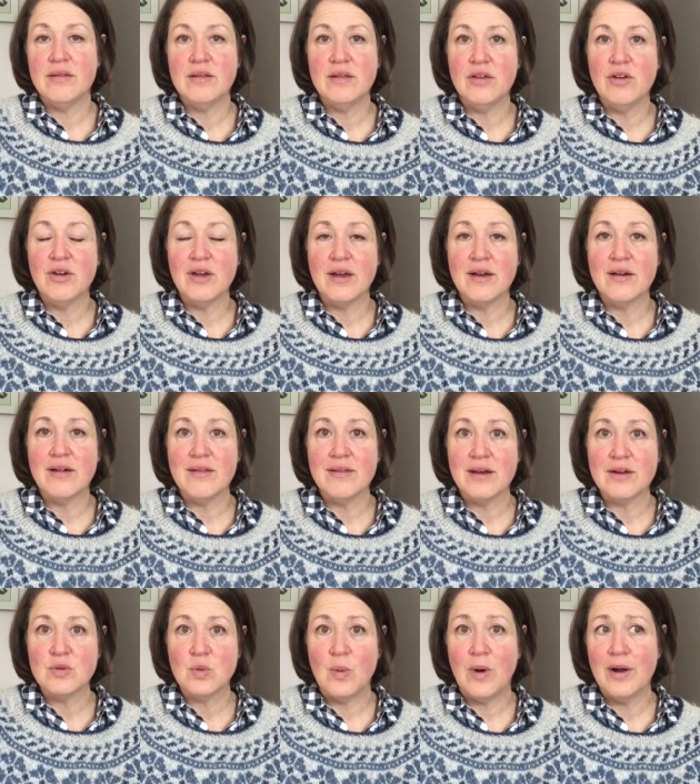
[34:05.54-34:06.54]
you can
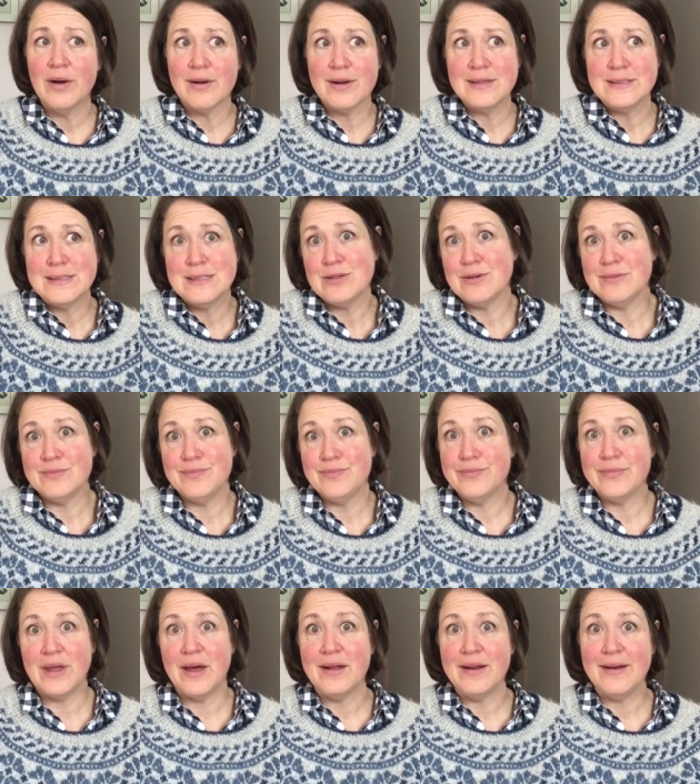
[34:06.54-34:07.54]
collect water, because they're
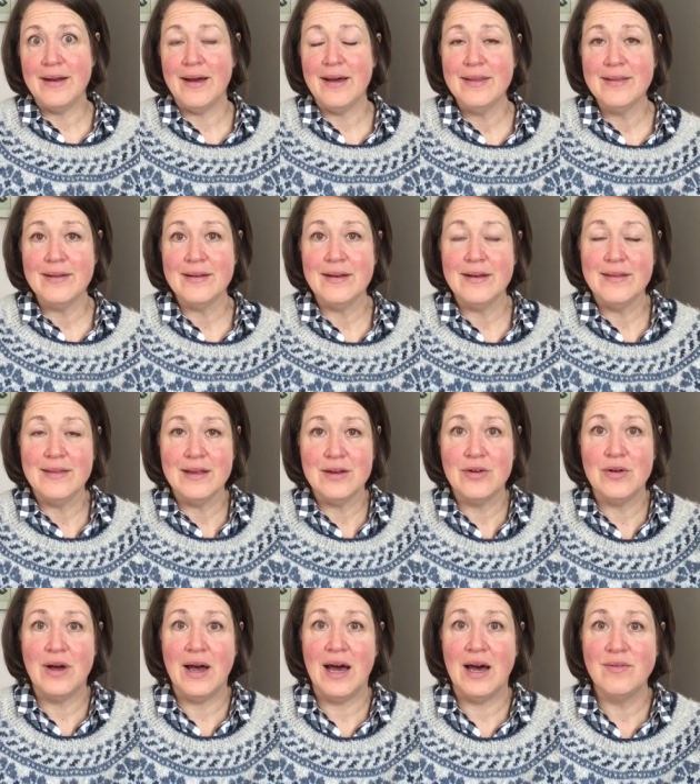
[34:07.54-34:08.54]
on an island and they
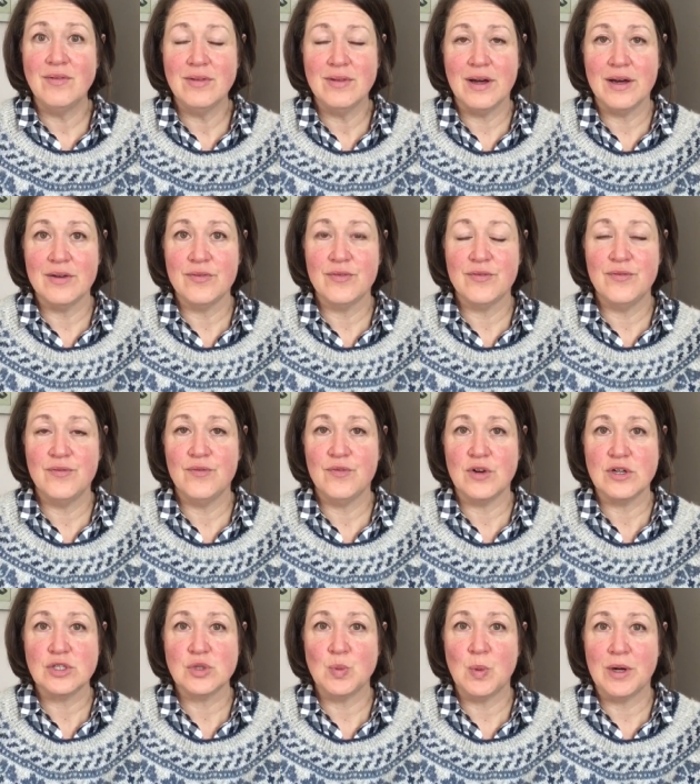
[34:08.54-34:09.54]
don't have a lot of
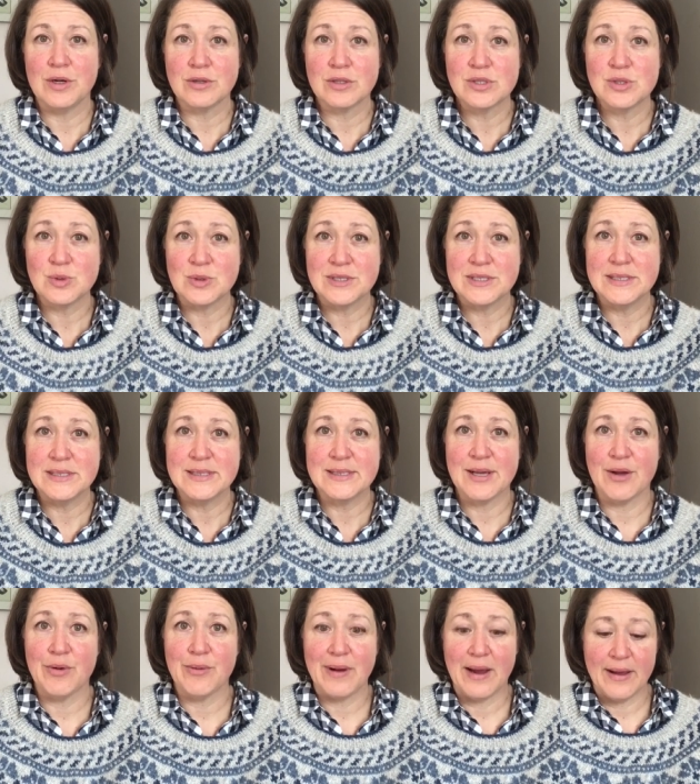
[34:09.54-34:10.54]
fresh water sources
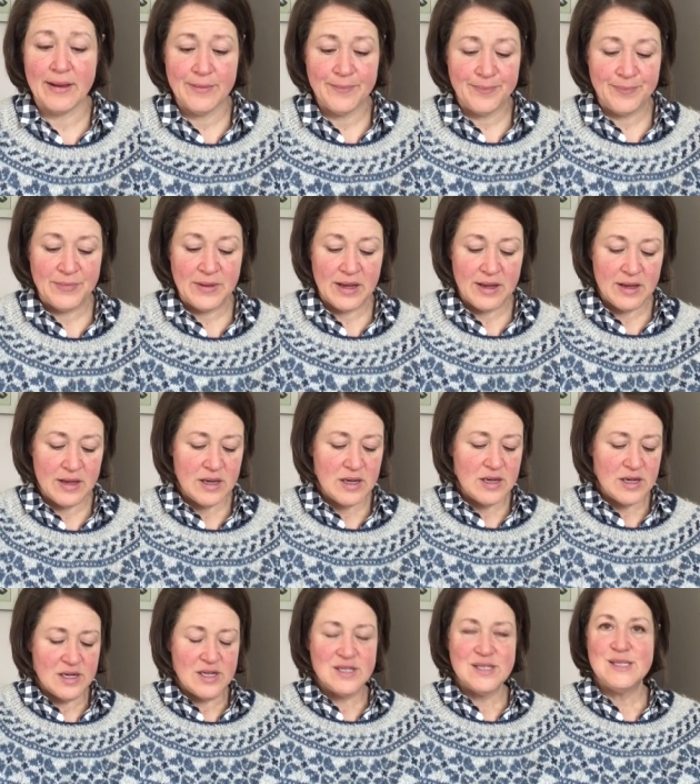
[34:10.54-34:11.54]
there, right?
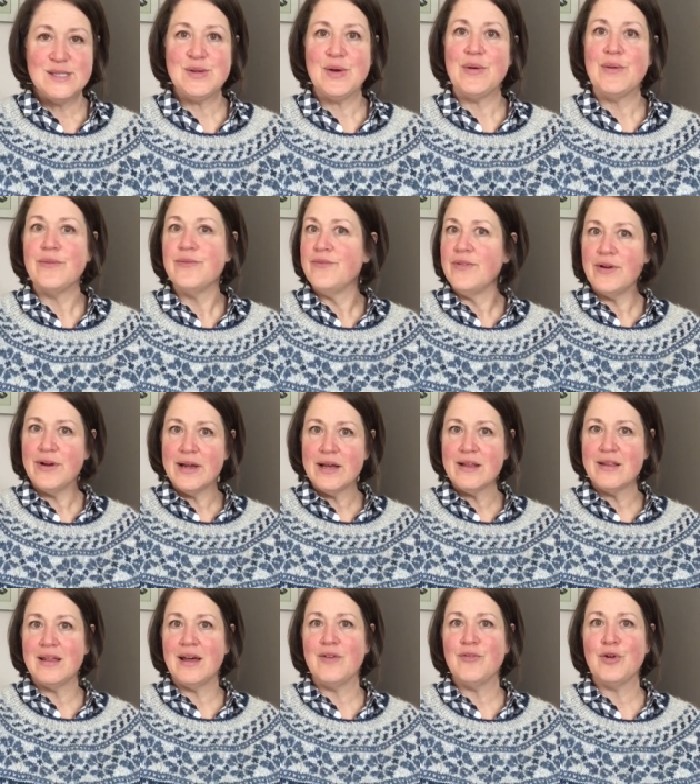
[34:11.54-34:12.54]
So very
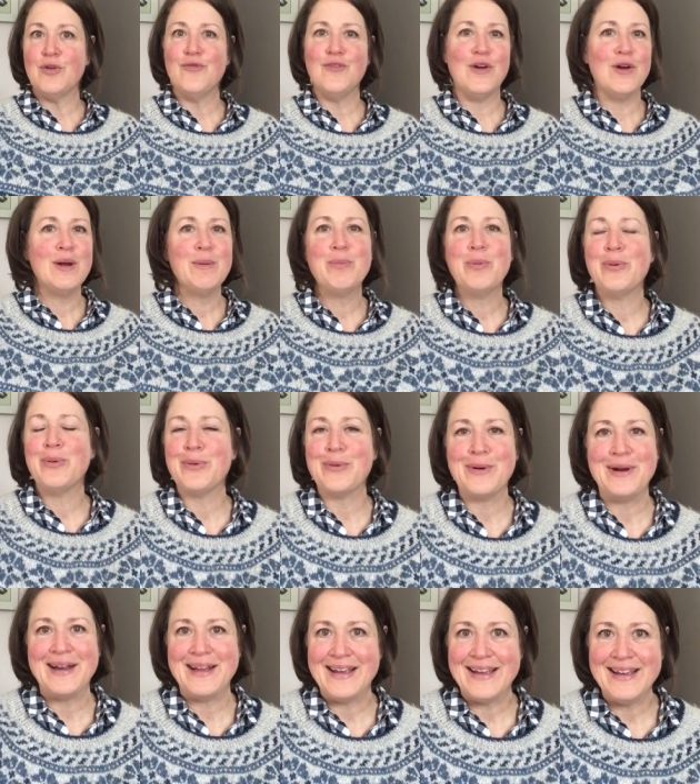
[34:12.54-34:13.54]
clever, very
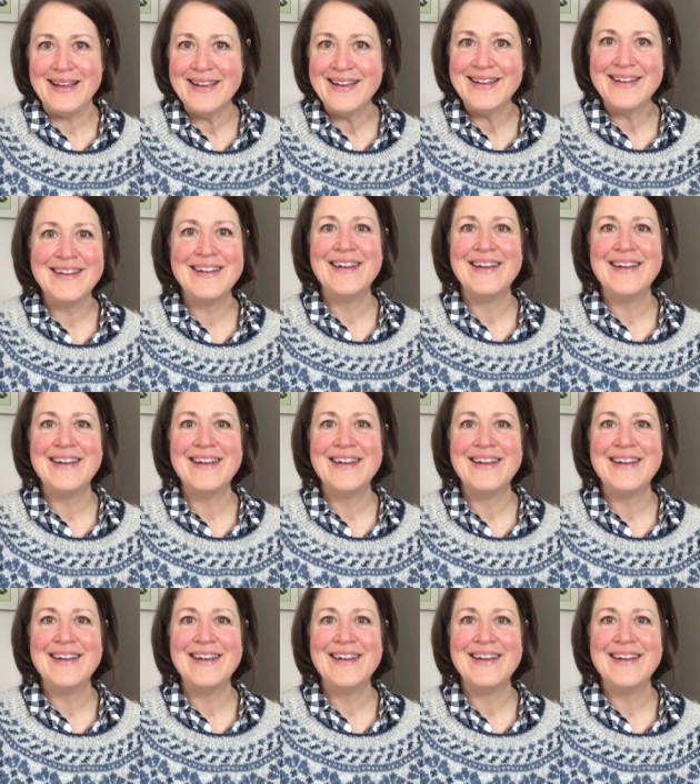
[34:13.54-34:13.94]
pretty.